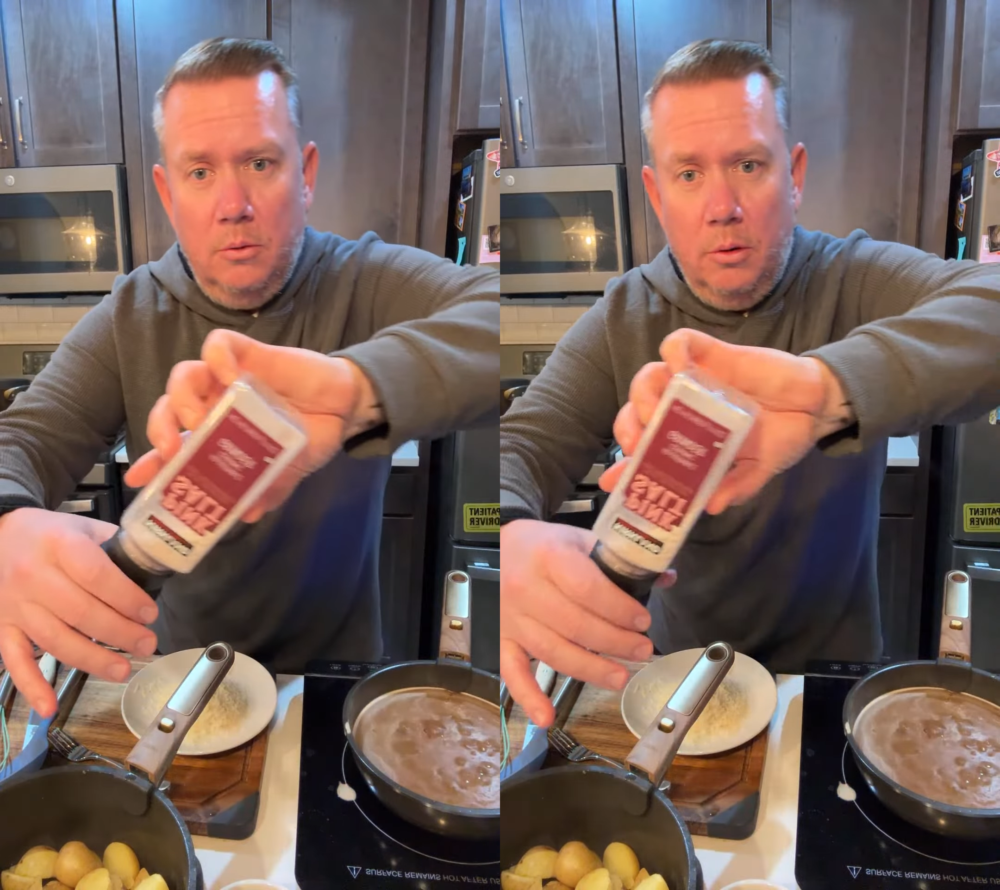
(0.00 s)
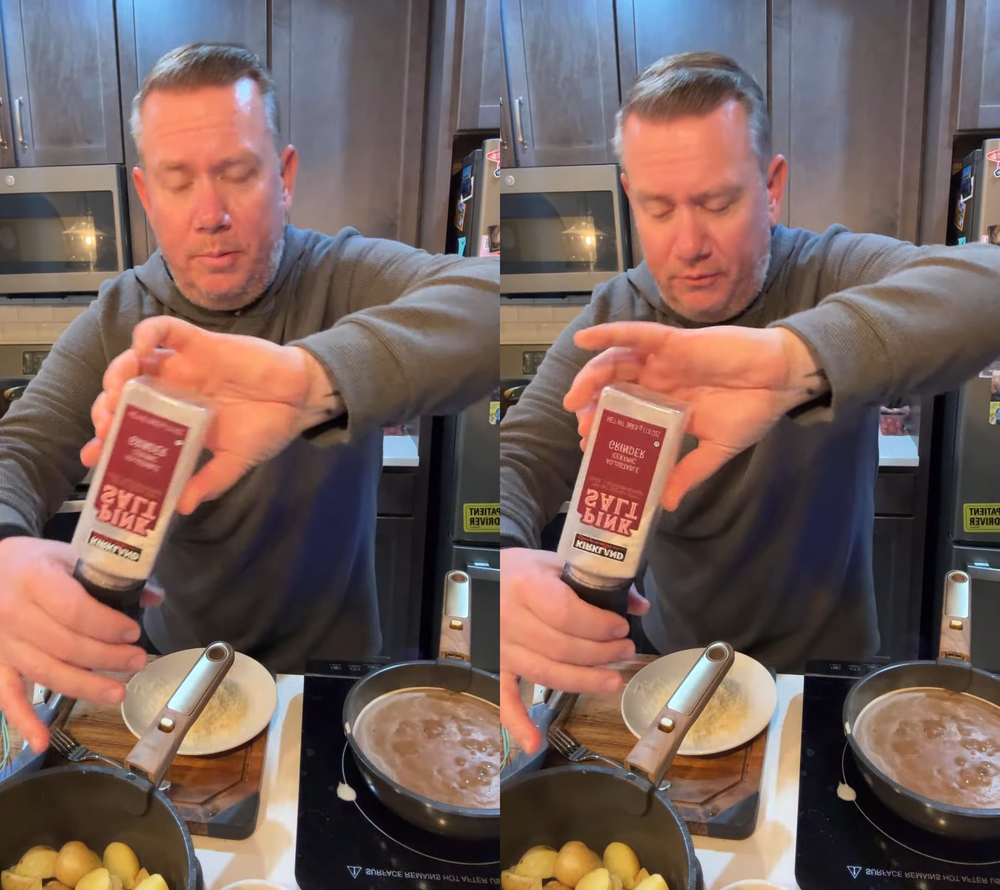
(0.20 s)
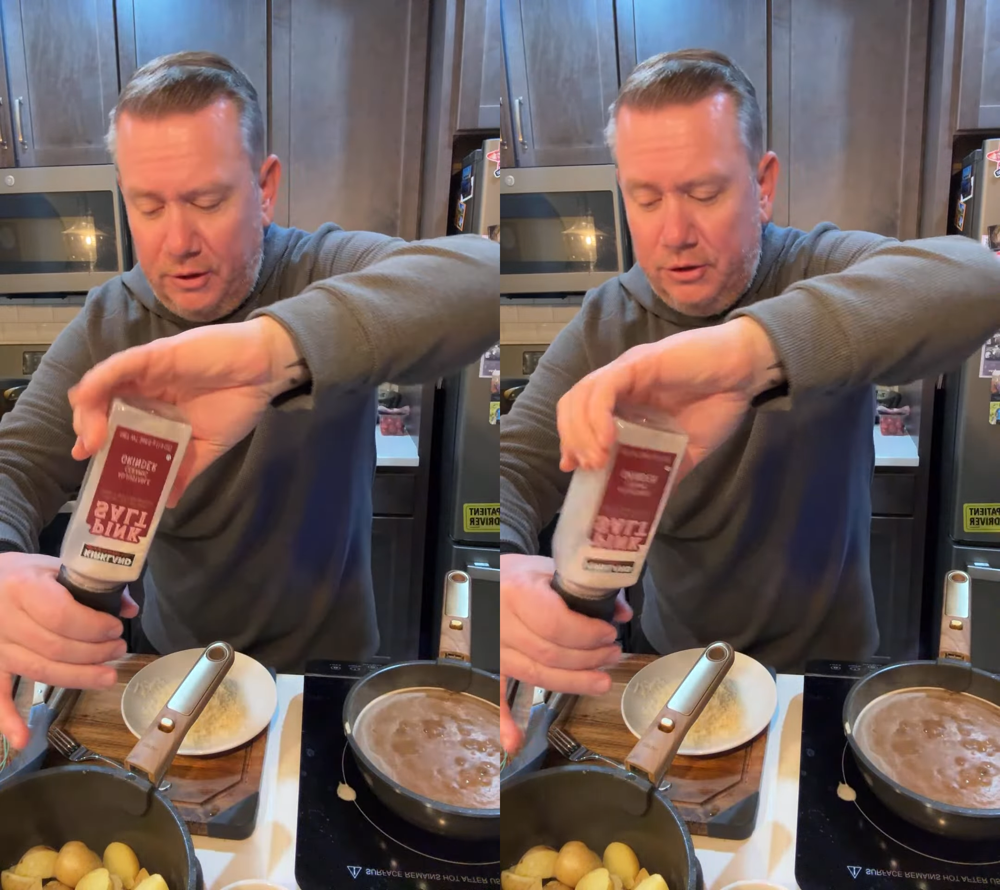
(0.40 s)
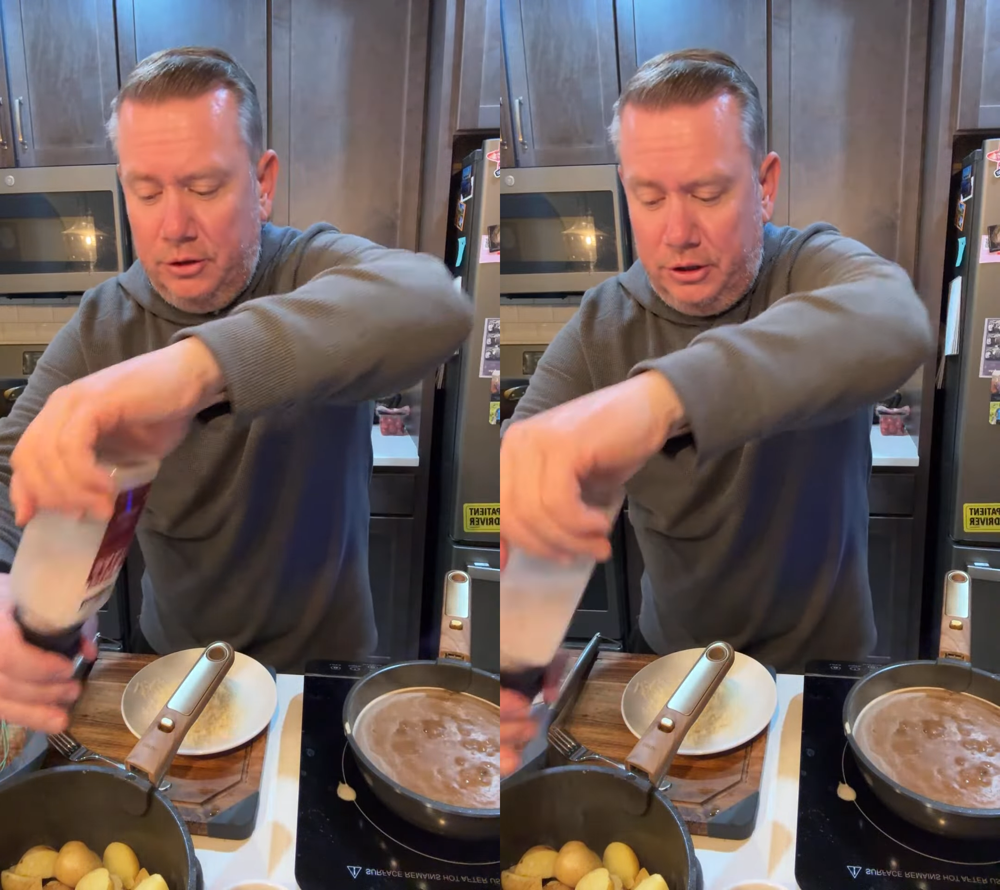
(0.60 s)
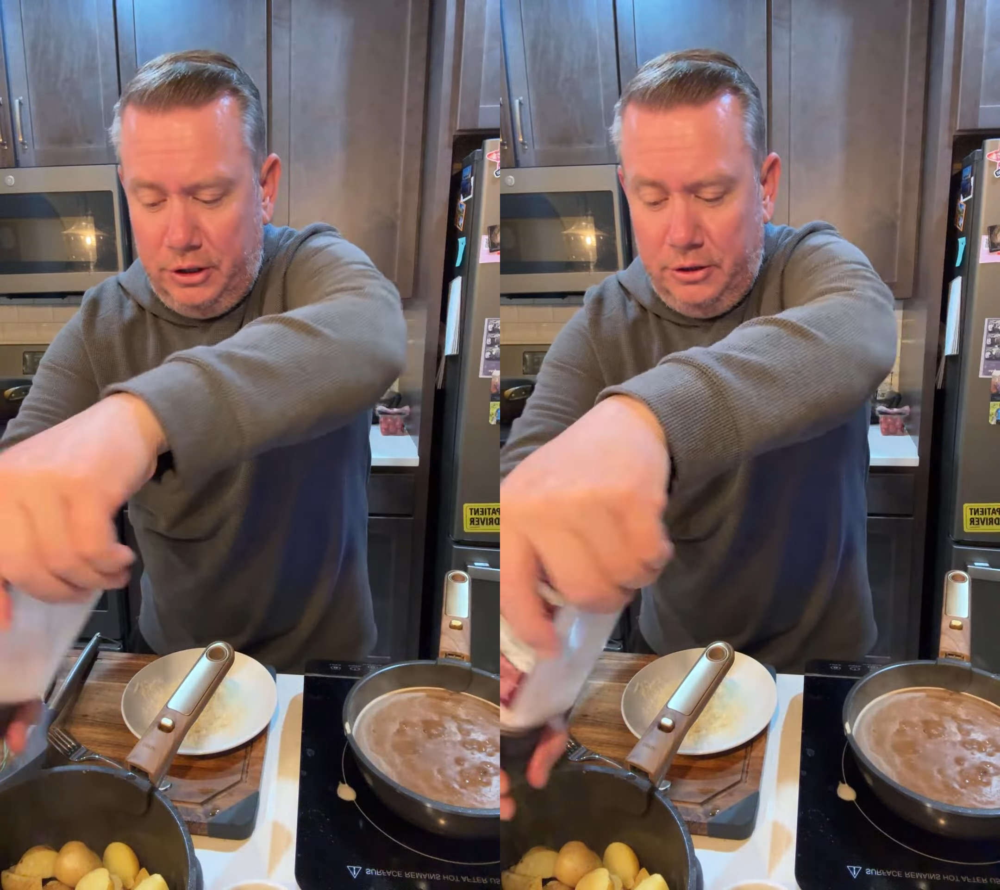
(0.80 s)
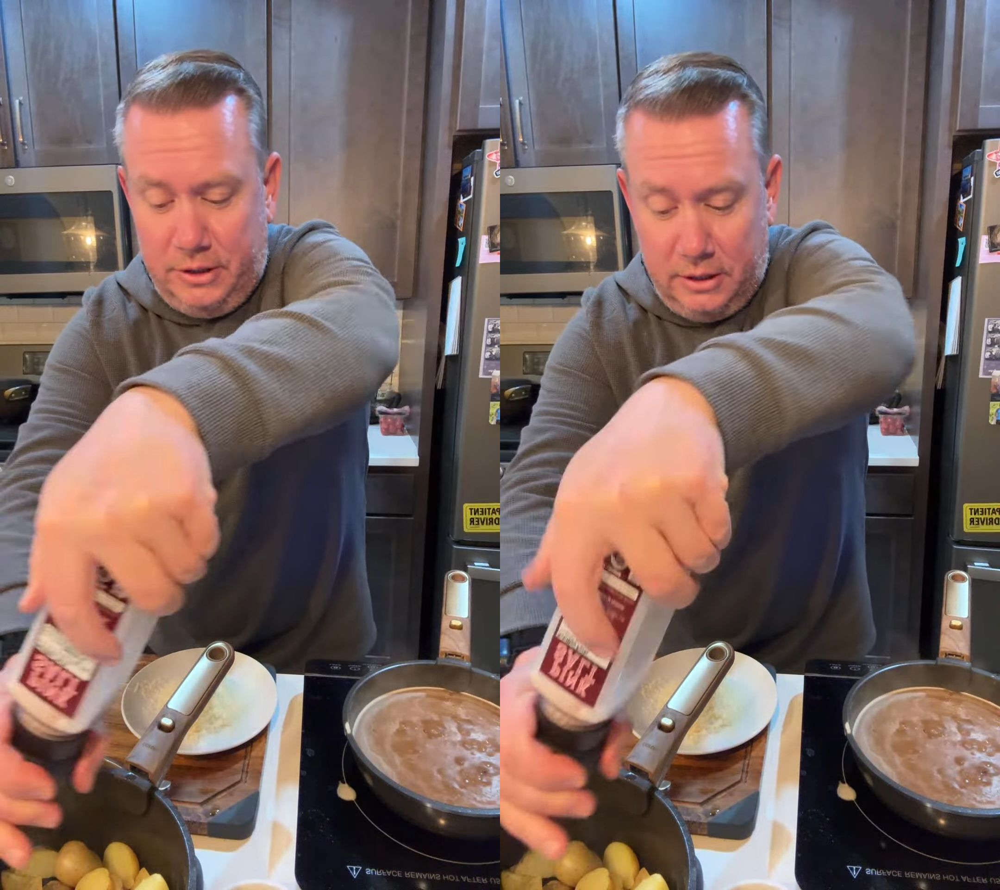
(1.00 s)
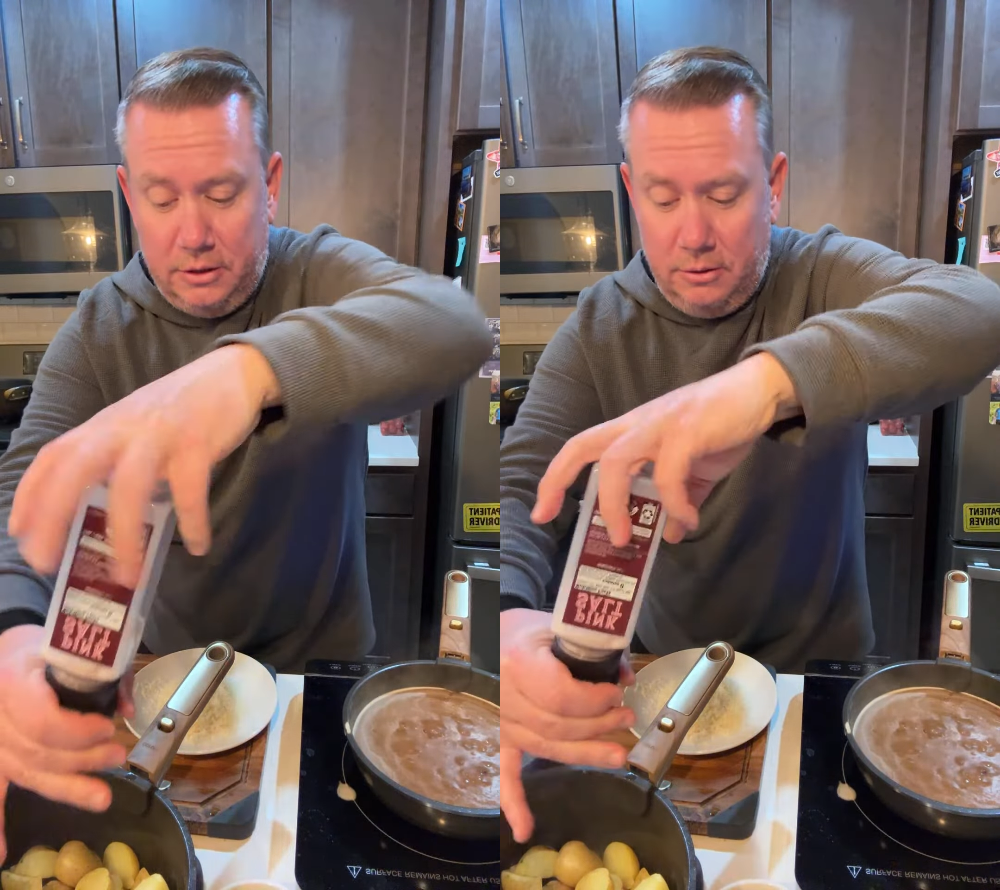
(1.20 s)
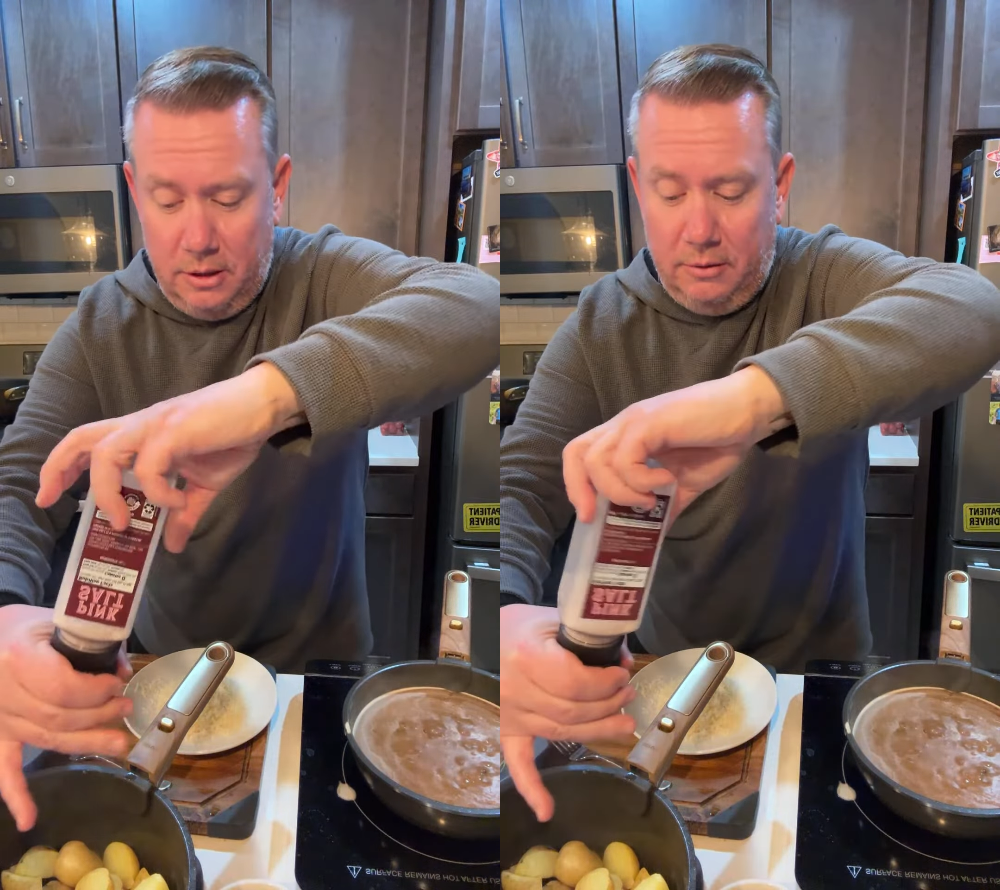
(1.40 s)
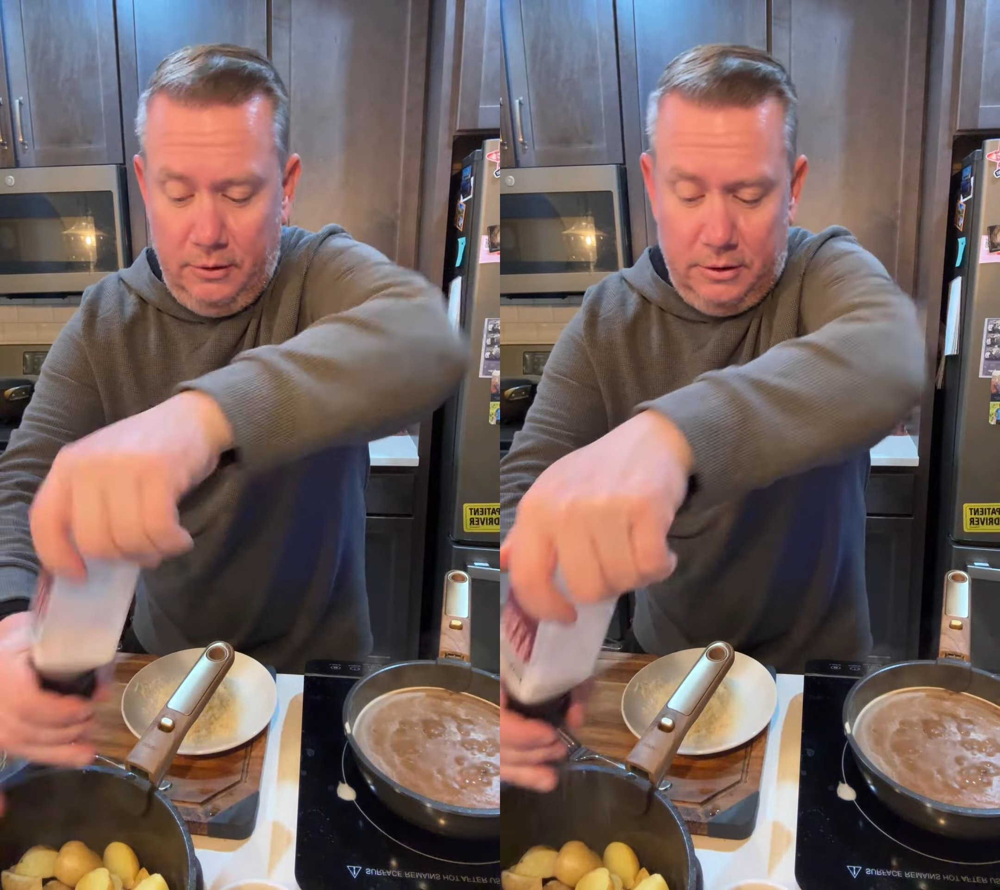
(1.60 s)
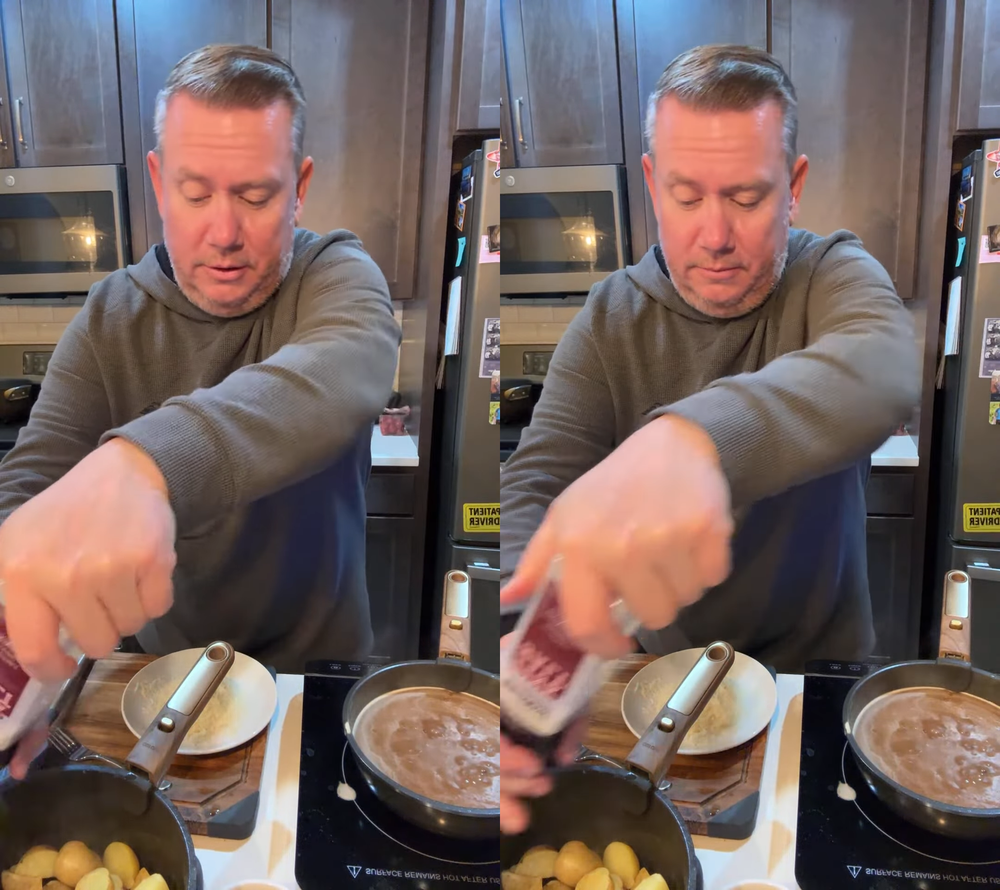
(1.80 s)
We're professional chillers. That's correct,
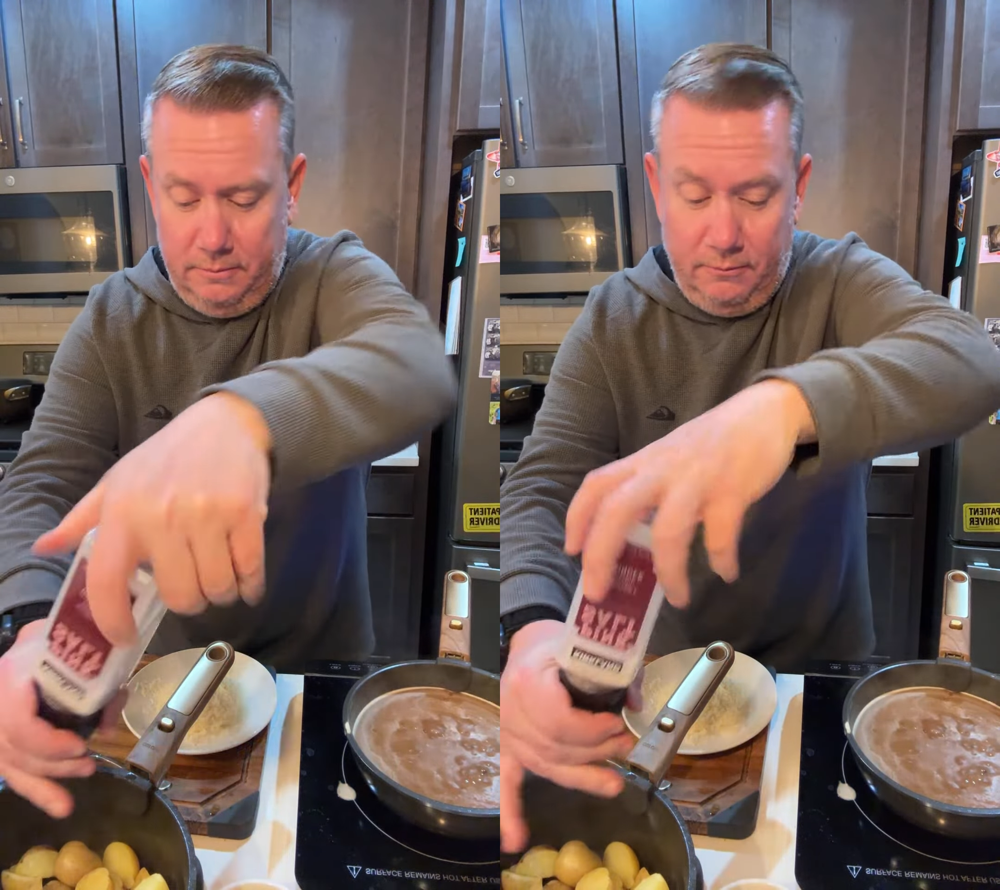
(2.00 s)
Fixa.